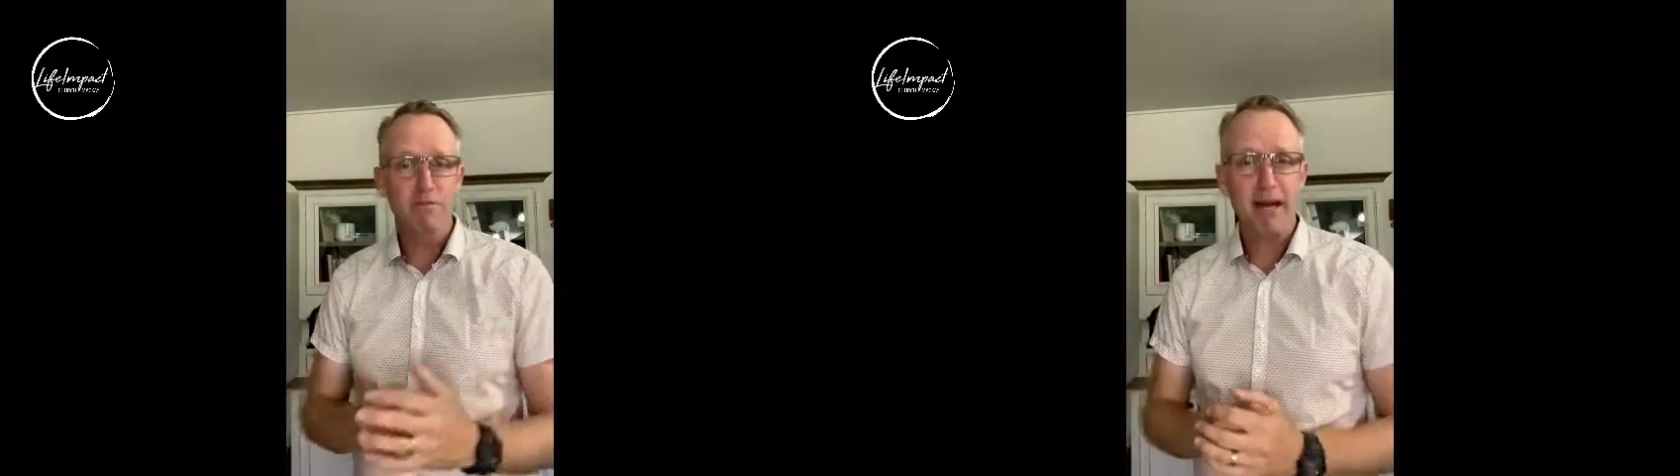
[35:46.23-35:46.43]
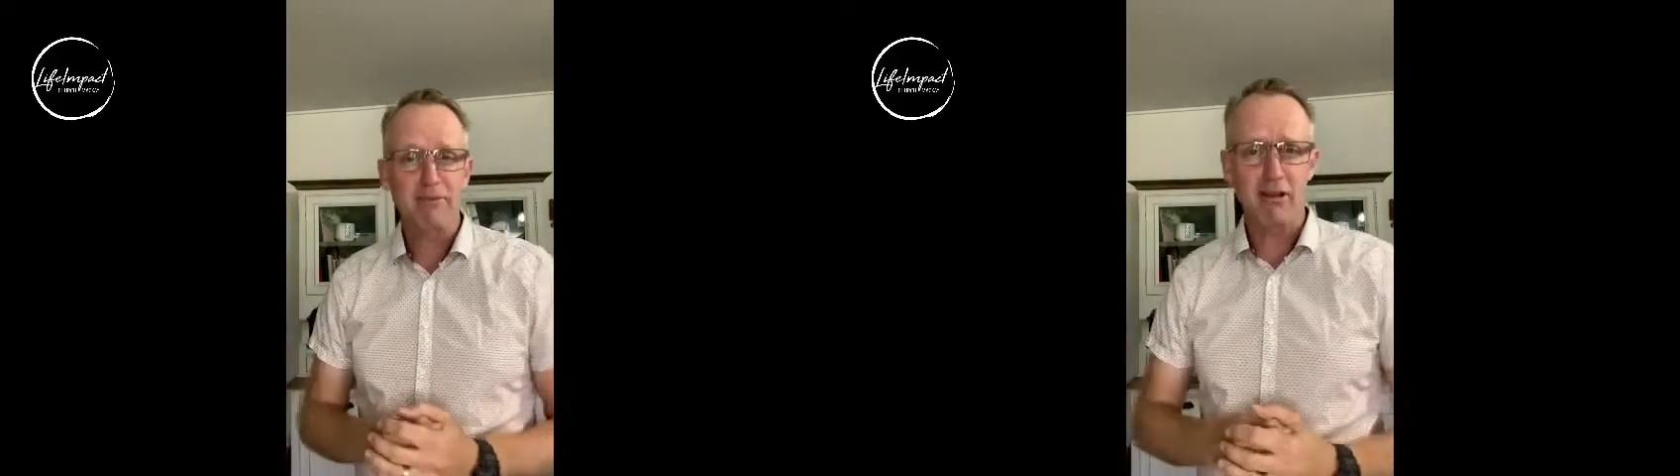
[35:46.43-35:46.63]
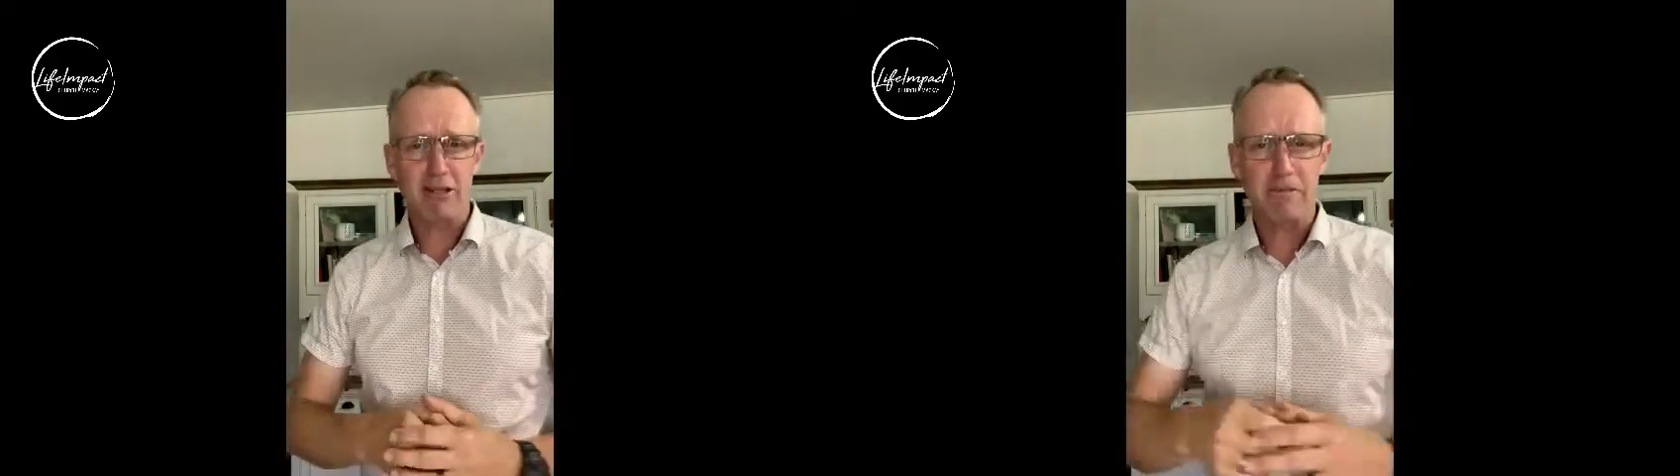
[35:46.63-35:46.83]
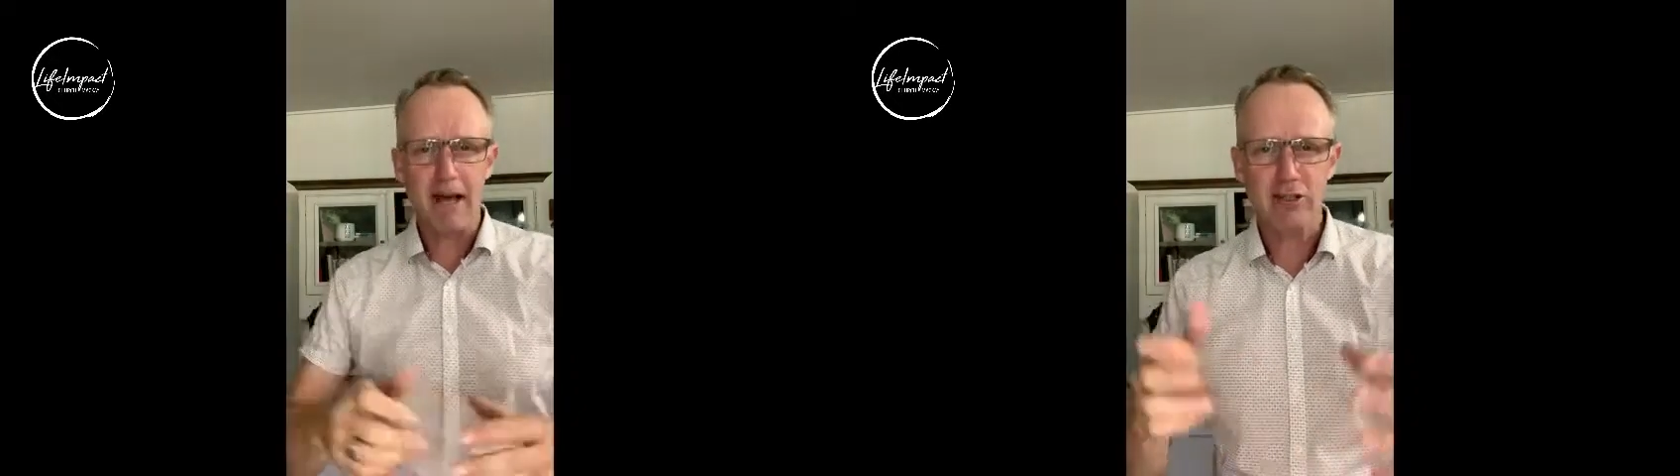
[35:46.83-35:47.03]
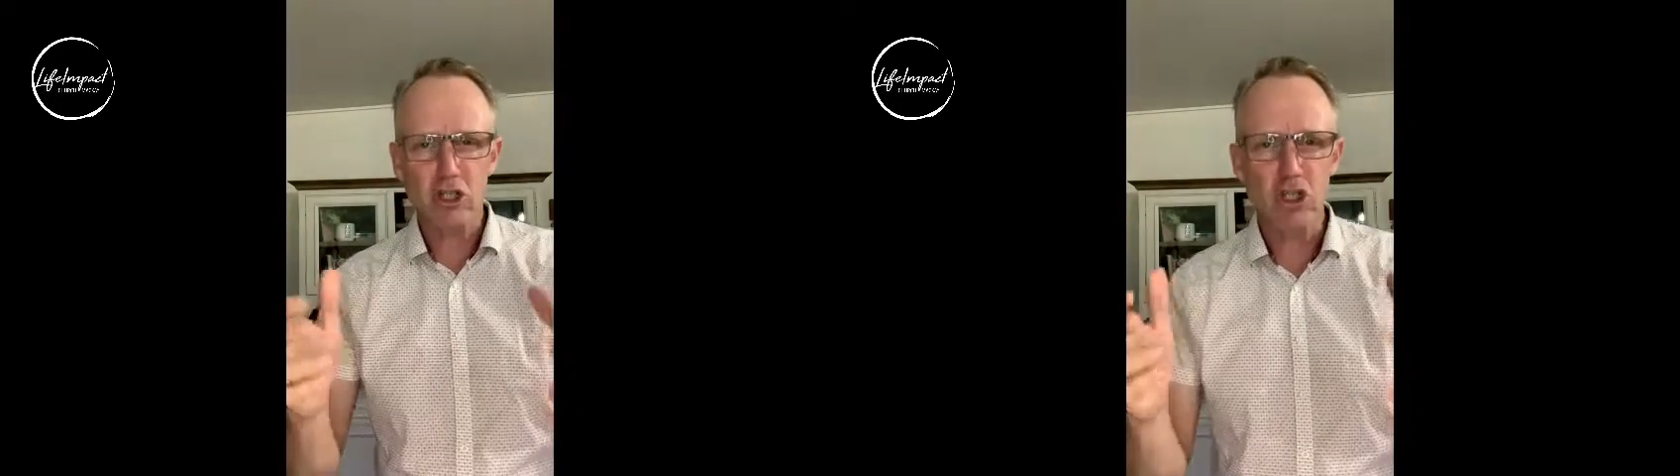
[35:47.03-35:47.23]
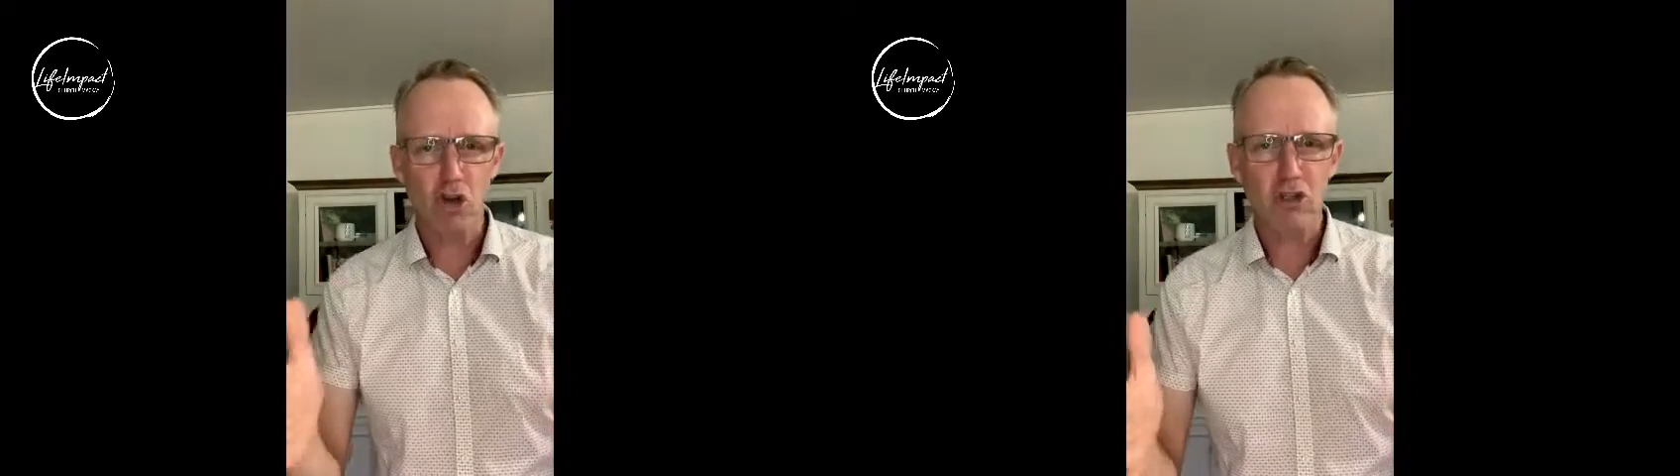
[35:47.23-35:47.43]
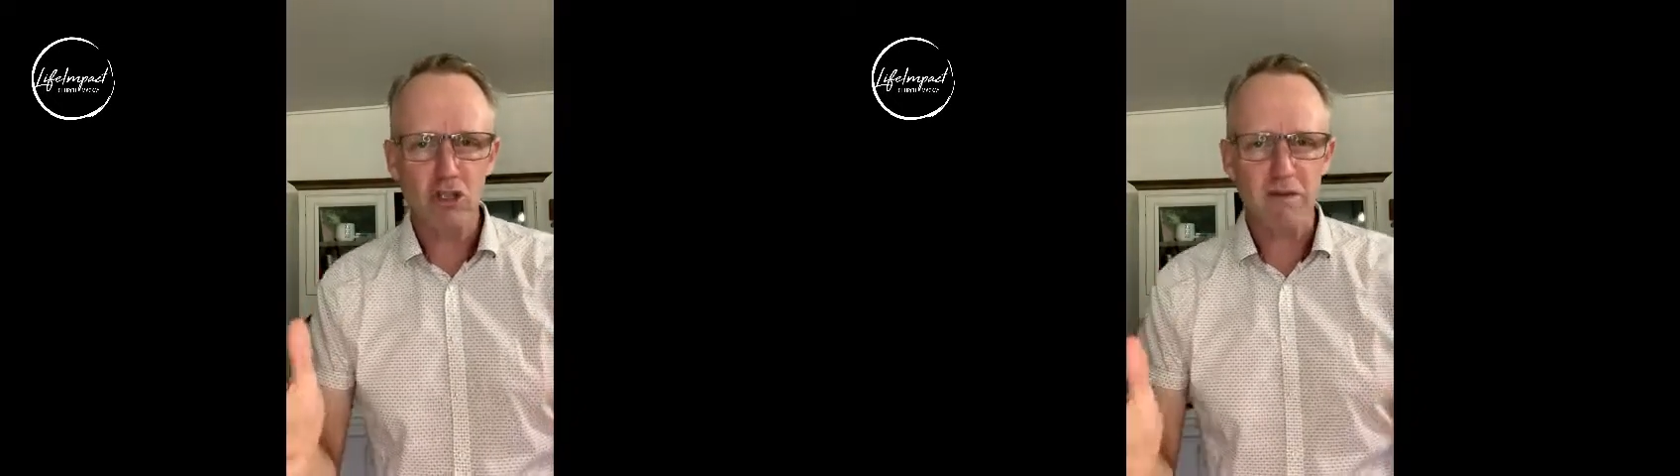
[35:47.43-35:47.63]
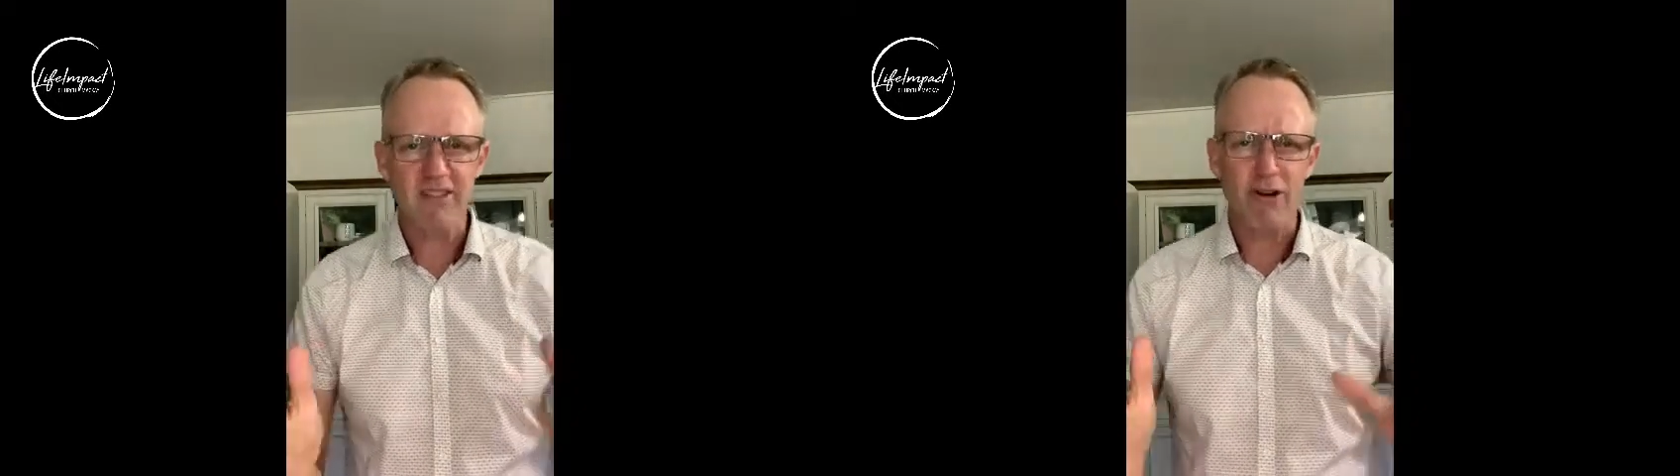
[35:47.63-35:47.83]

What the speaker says: baptized, Pastor John Smith.